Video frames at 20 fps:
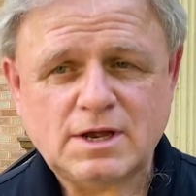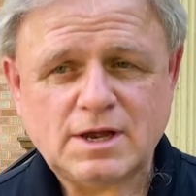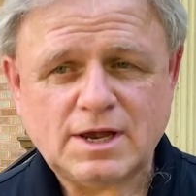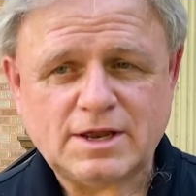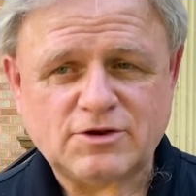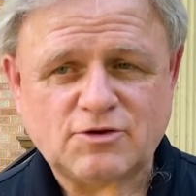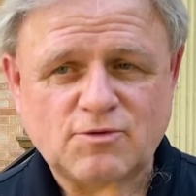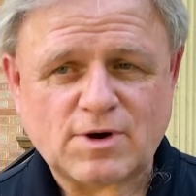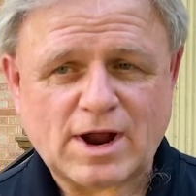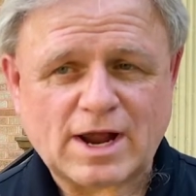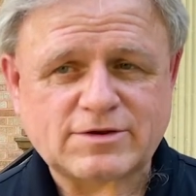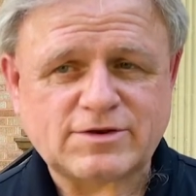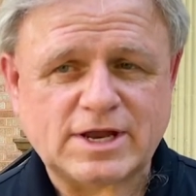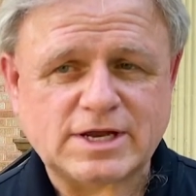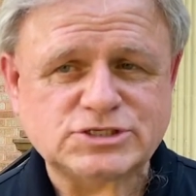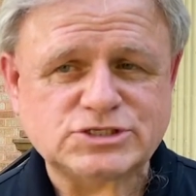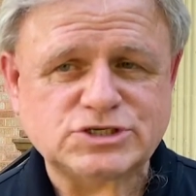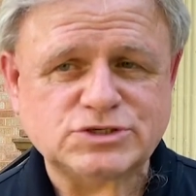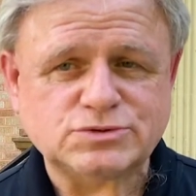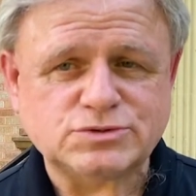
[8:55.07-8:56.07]
and directing
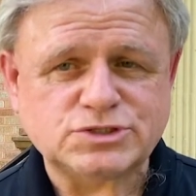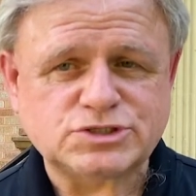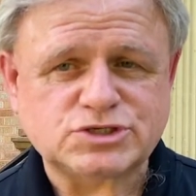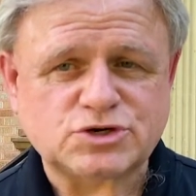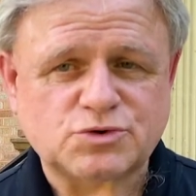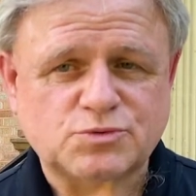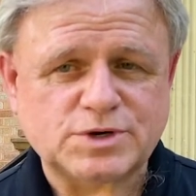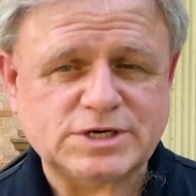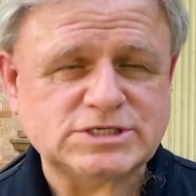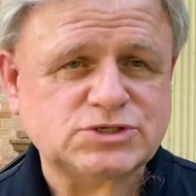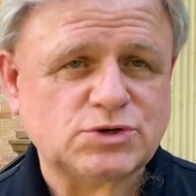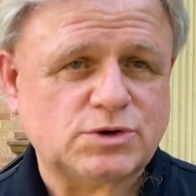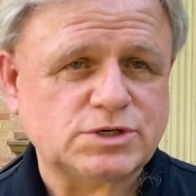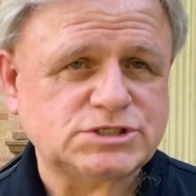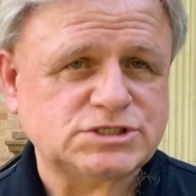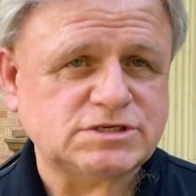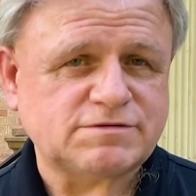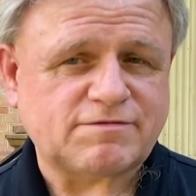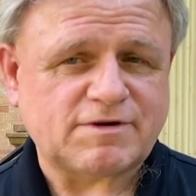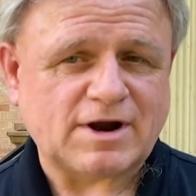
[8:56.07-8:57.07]
students to
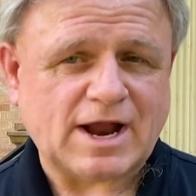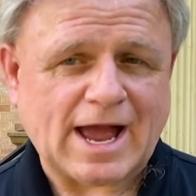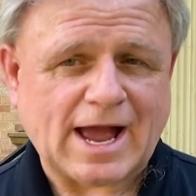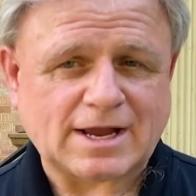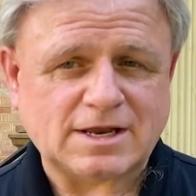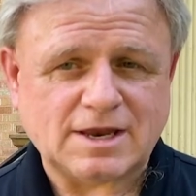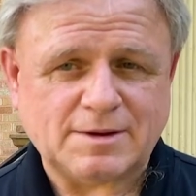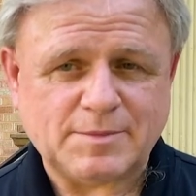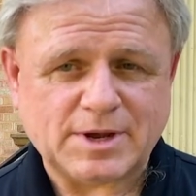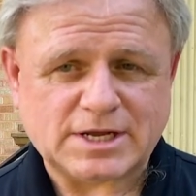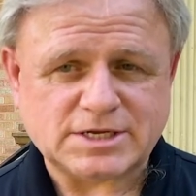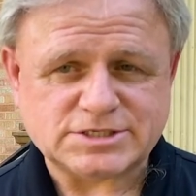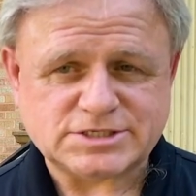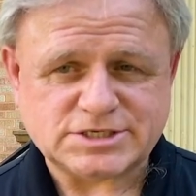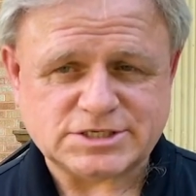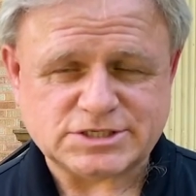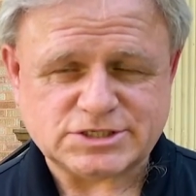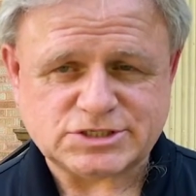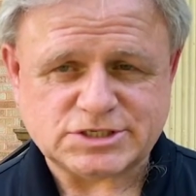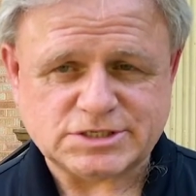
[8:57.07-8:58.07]
resources for academic
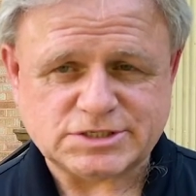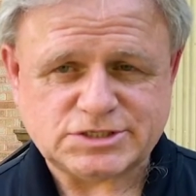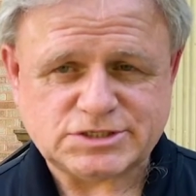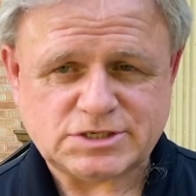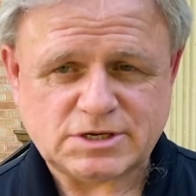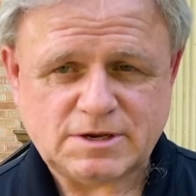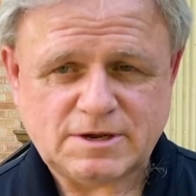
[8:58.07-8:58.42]
assistance.